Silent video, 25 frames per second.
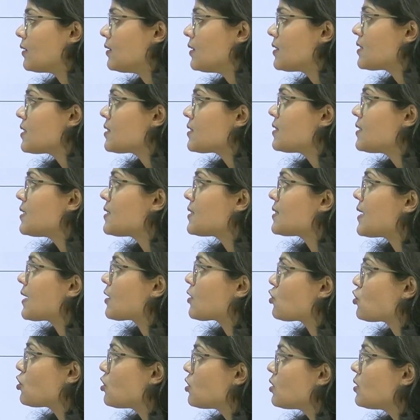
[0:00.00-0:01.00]
This is the
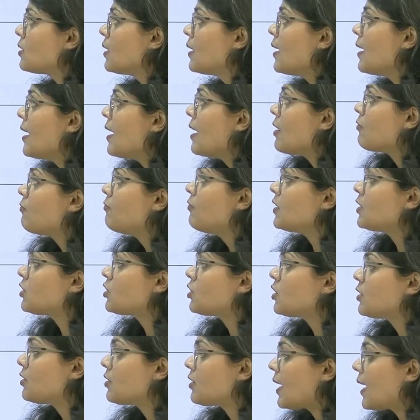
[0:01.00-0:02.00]
section
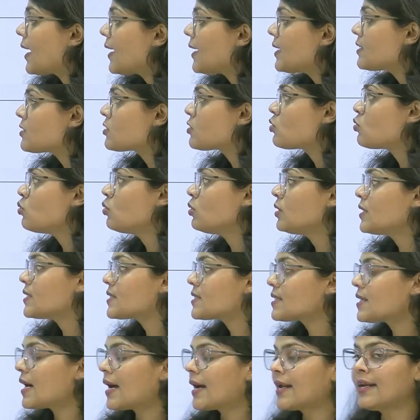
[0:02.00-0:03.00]
which tries to
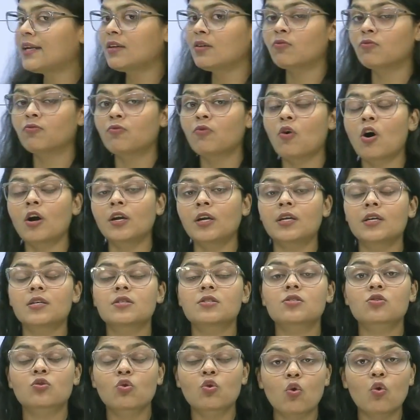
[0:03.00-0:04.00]
decide what
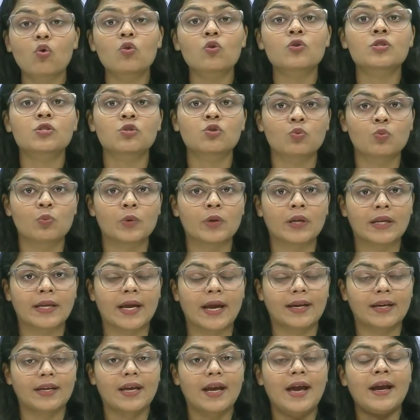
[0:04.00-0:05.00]
scores you will
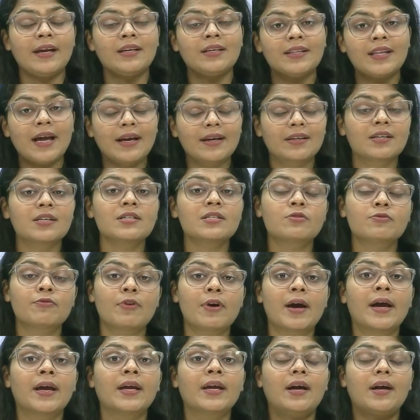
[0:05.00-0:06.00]
get, and that is
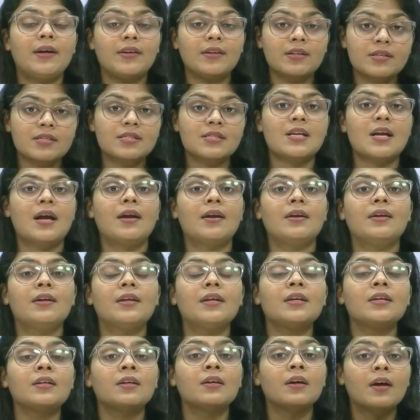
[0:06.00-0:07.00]
why
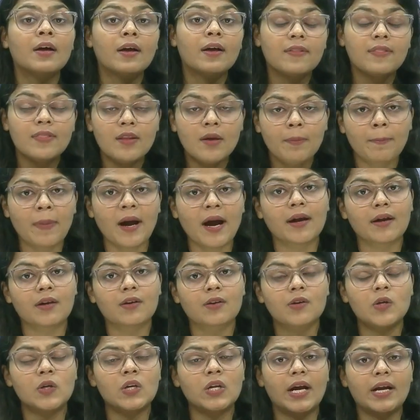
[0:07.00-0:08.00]
understanding the
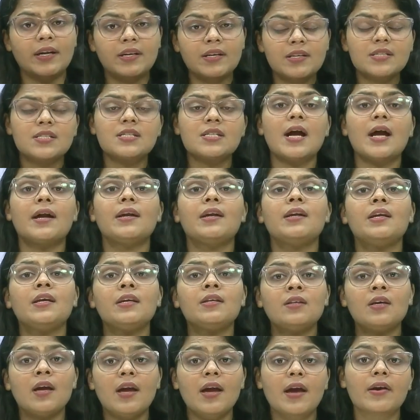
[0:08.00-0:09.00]
pattern,
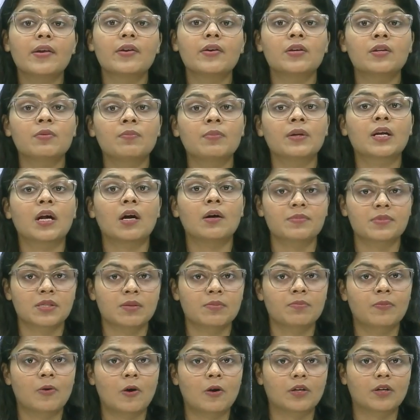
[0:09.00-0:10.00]
understanding the error becomes
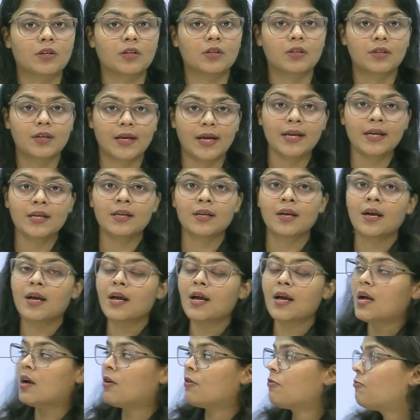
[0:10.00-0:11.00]
important, right?
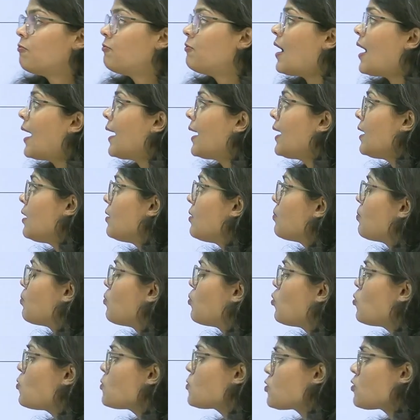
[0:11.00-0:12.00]
Why
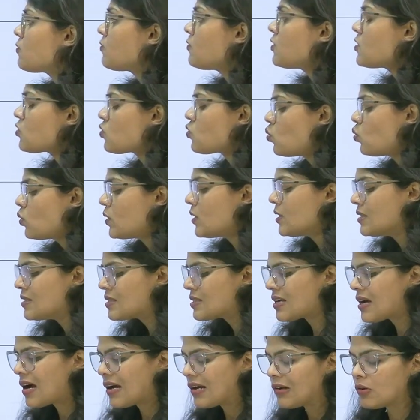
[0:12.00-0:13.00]
most of the
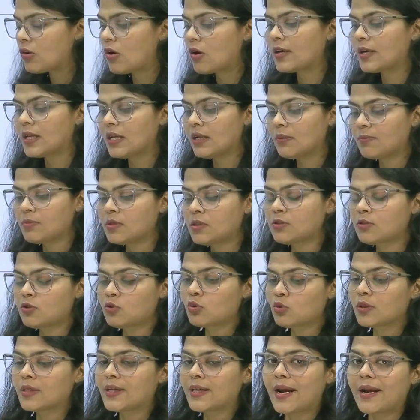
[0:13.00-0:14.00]
students are not able
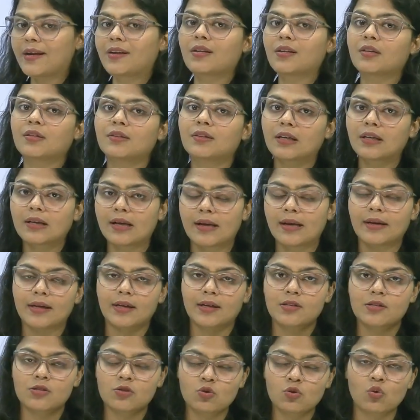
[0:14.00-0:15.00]
to get the
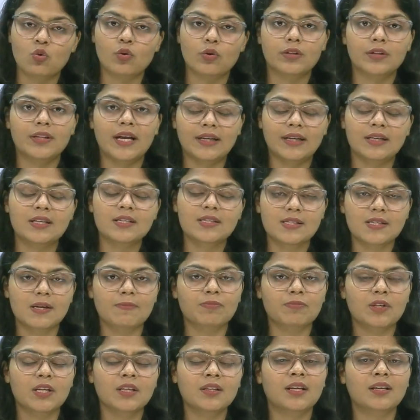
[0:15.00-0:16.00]
correct score? That is
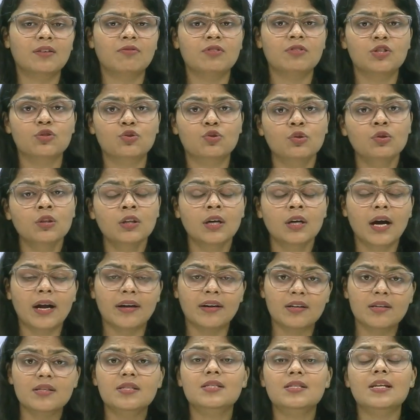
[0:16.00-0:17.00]
something that we should
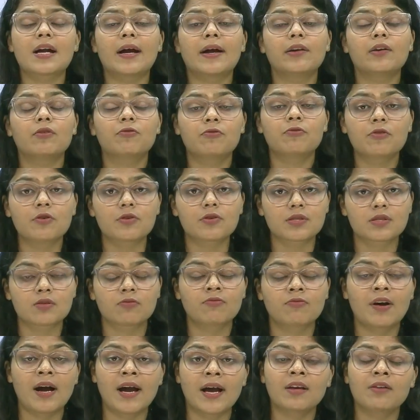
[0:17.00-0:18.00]
understand first.
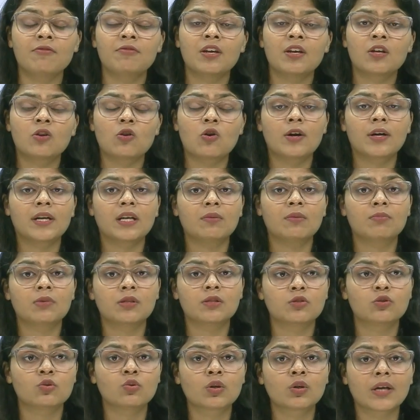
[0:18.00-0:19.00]
Why we are not
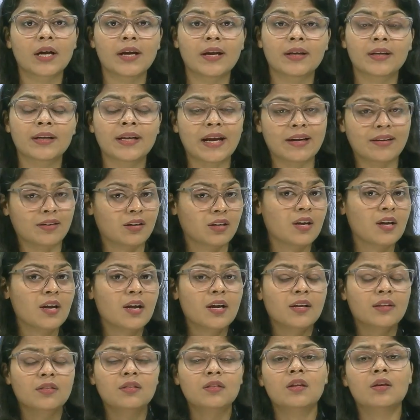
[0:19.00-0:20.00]
able to get
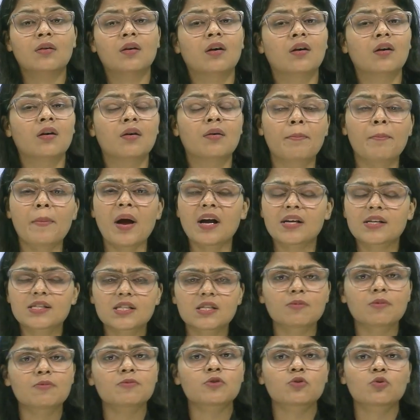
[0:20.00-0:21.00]
the
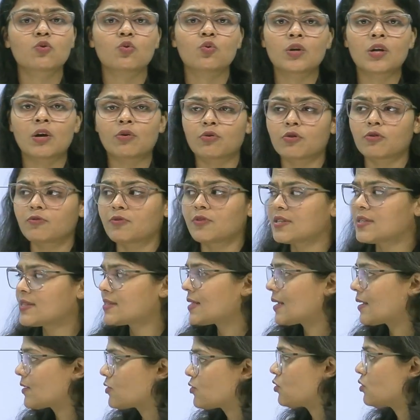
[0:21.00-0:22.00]
maximum score out of this
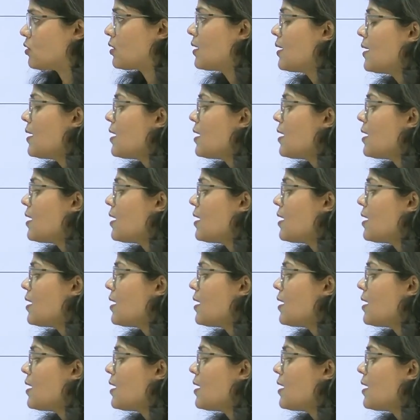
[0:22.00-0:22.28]
section?